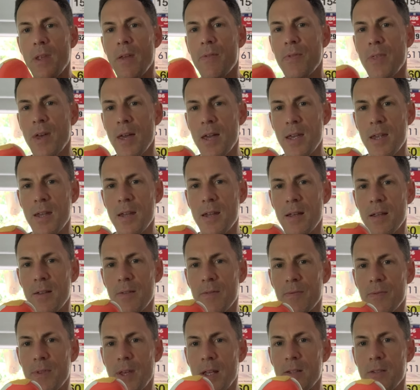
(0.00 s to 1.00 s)
they
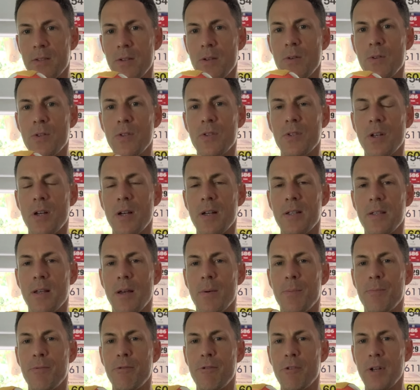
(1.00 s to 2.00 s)
do size
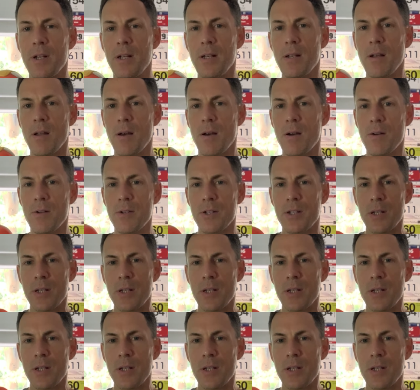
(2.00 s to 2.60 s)
up pretty large.